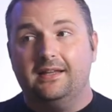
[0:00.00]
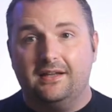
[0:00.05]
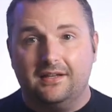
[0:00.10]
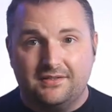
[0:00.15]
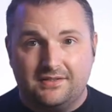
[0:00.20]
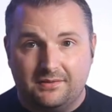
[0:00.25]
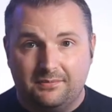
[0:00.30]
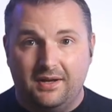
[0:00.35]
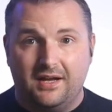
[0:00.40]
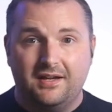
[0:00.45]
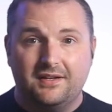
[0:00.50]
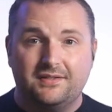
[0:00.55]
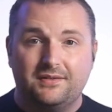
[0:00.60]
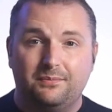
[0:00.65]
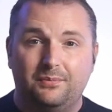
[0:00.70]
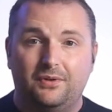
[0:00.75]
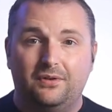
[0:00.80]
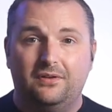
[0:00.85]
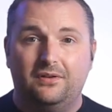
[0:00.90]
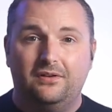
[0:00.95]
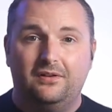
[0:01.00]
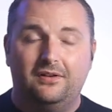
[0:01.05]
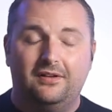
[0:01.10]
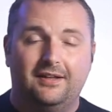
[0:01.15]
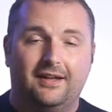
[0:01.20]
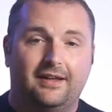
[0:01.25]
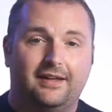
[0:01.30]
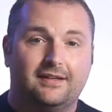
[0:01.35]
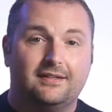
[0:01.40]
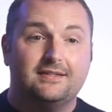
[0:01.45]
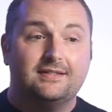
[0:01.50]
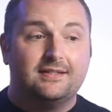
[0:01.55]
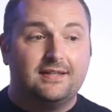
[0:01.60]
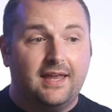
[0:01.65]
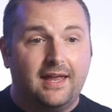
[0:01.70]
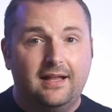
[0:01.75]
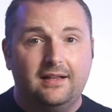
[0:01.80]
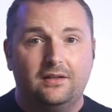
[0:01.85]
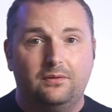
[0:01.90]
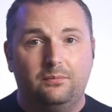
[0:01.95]
customizable and
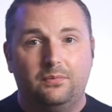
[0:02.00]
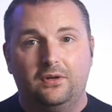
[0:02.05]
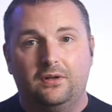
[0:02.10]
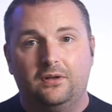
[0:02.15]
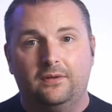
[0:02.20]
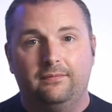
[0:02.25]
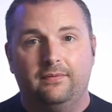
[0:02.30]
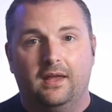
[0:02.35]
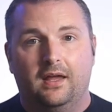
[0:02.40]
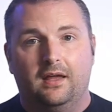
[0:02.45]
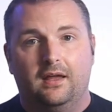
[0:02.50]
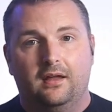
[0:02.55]
scalable,